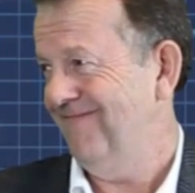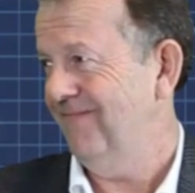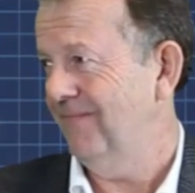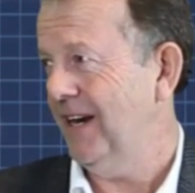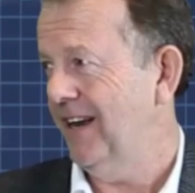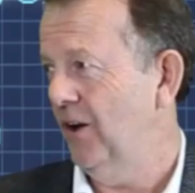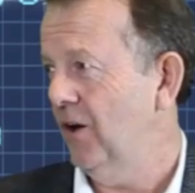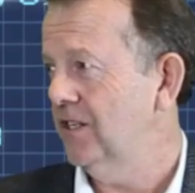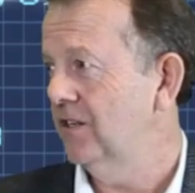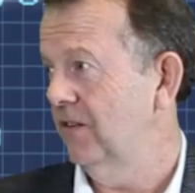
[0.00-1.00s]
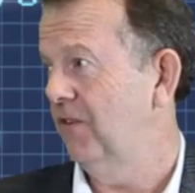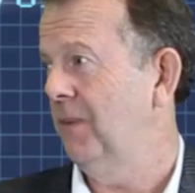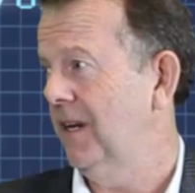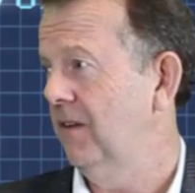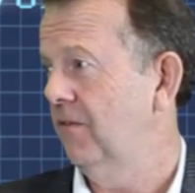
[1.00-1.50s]
by and large, are driven by
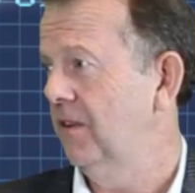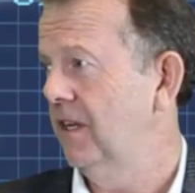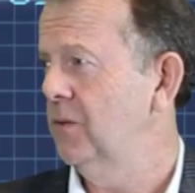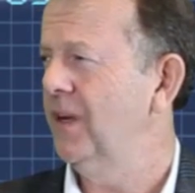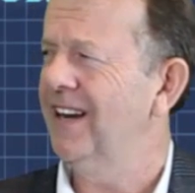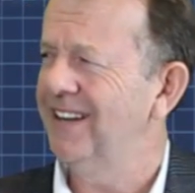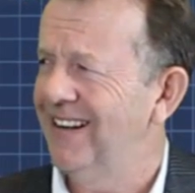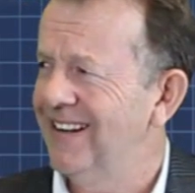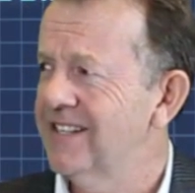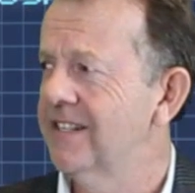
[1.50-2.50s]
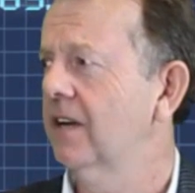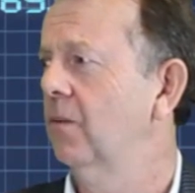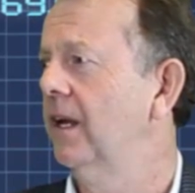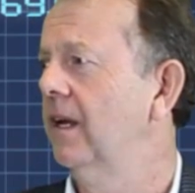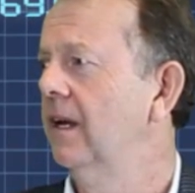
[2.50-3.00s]
different things. We're idealistic.
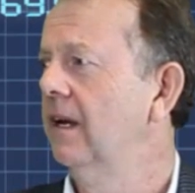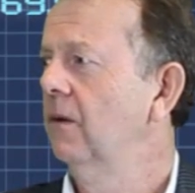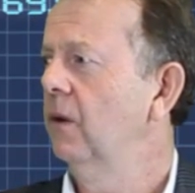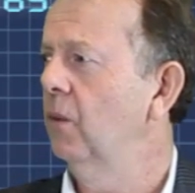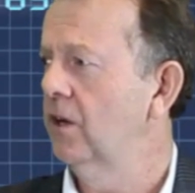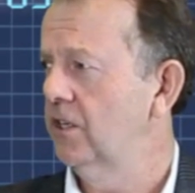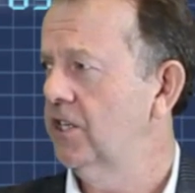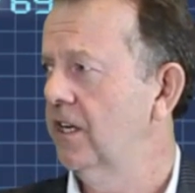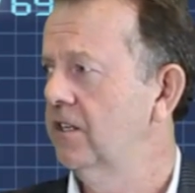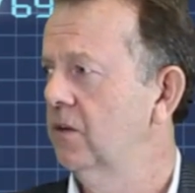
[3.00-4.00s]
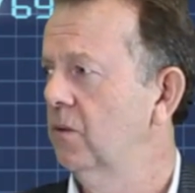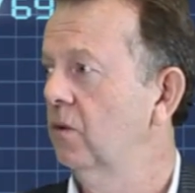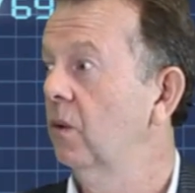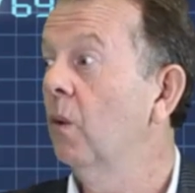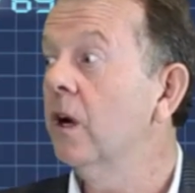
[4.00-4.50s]
We want to change the world. We
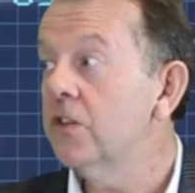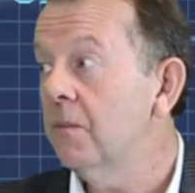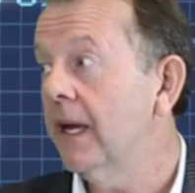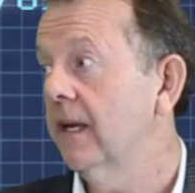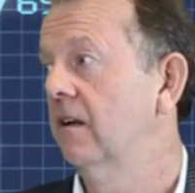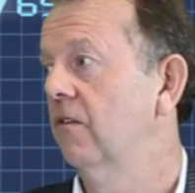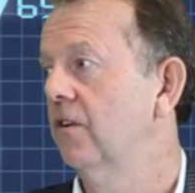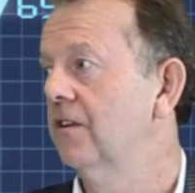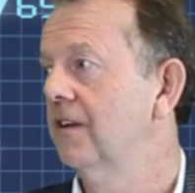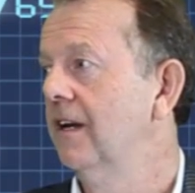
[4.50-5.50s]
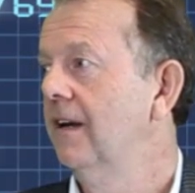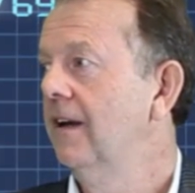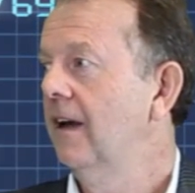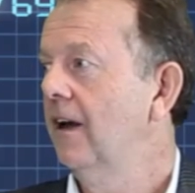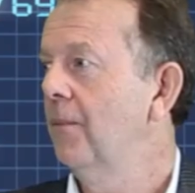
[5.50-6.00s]
want to make a difference.
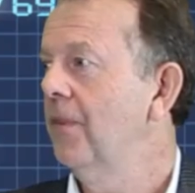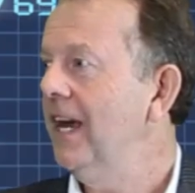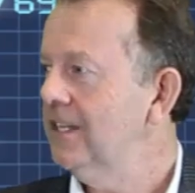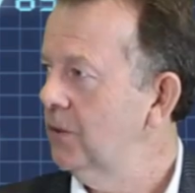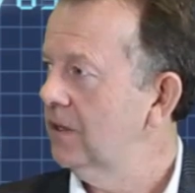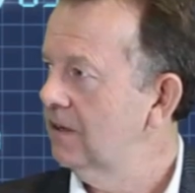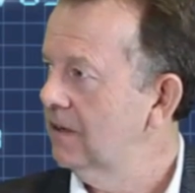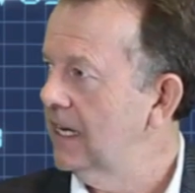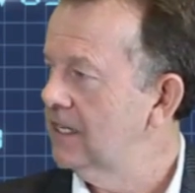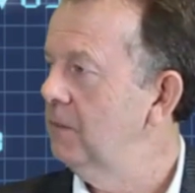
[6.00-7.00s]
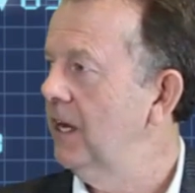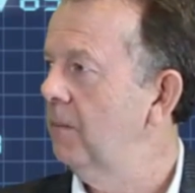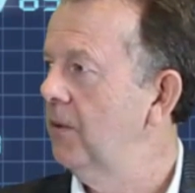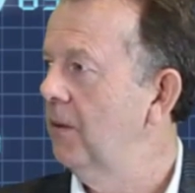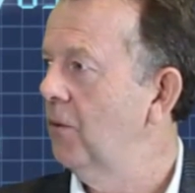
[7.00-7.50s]
That's what gets me up
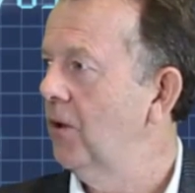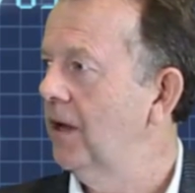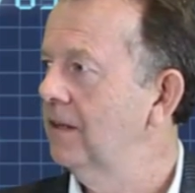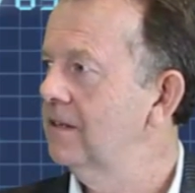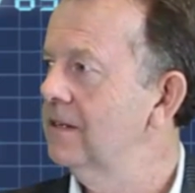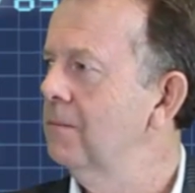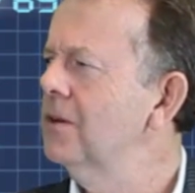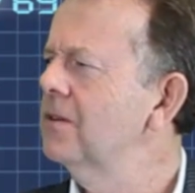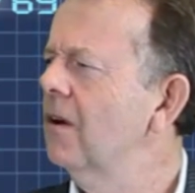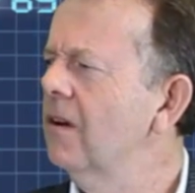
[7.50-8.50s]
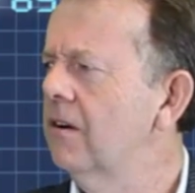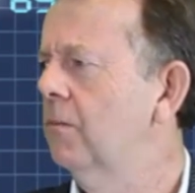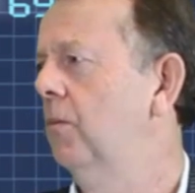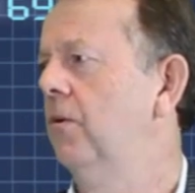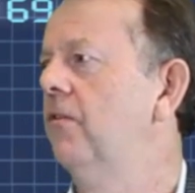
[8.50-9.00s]
in the morning. This is the most honorable
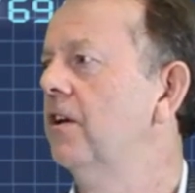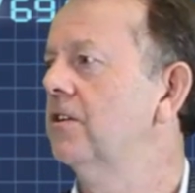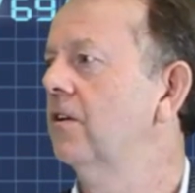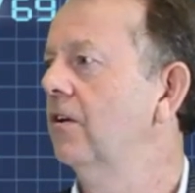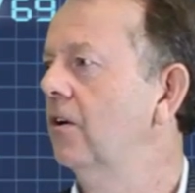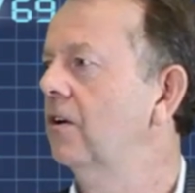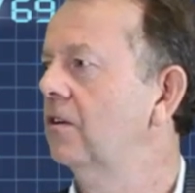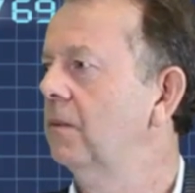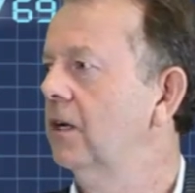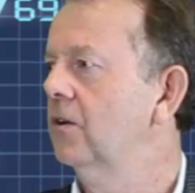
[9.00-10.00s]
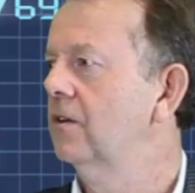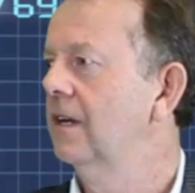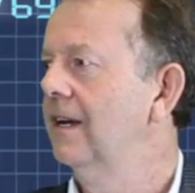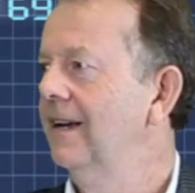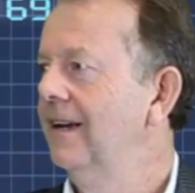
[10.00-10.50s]
profession on earth, because
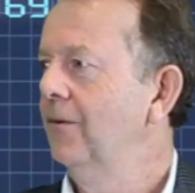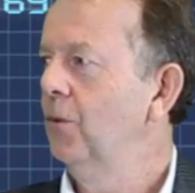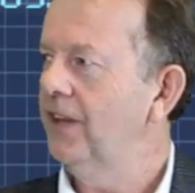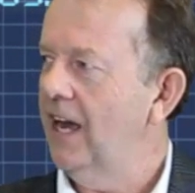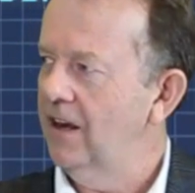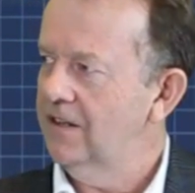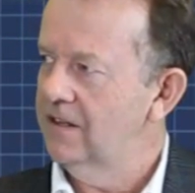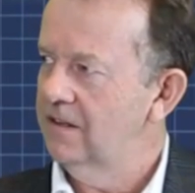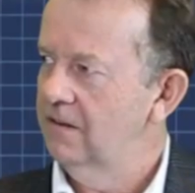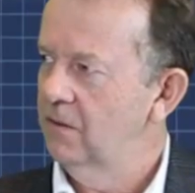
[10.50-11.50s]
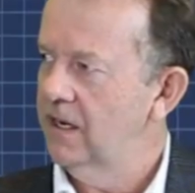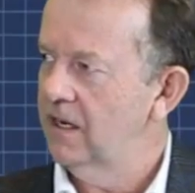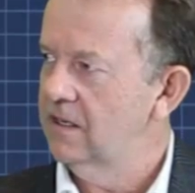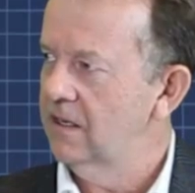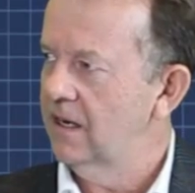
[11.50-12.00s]
without
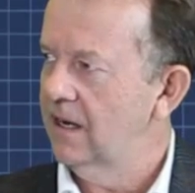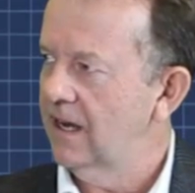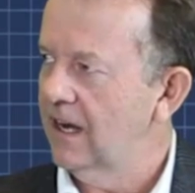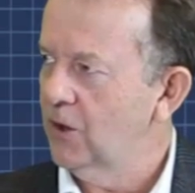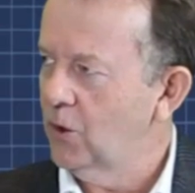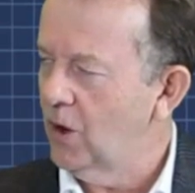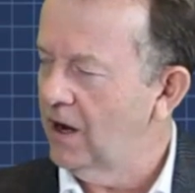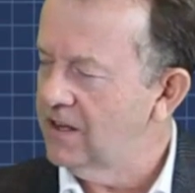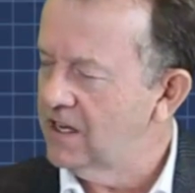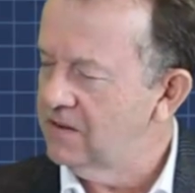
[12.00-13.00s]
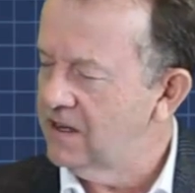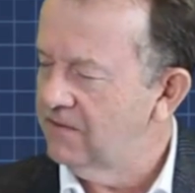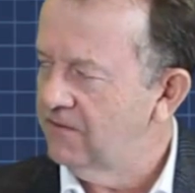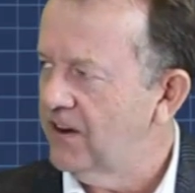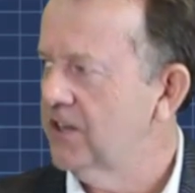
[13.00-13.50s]
a
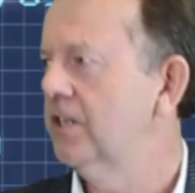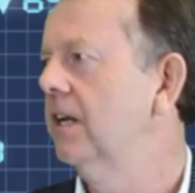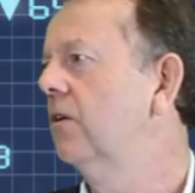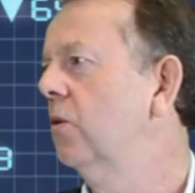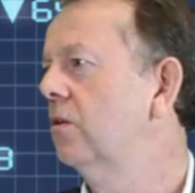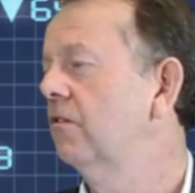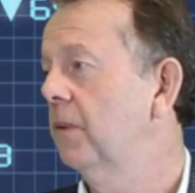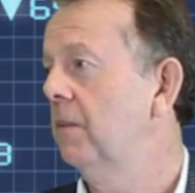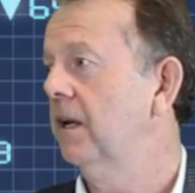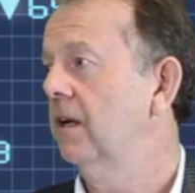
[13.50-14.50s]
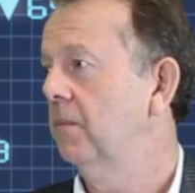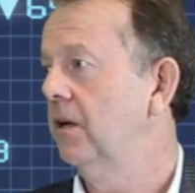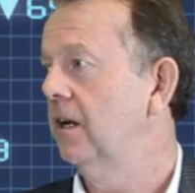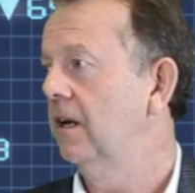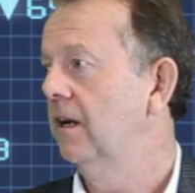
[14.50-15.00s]
functioning court of public opinion,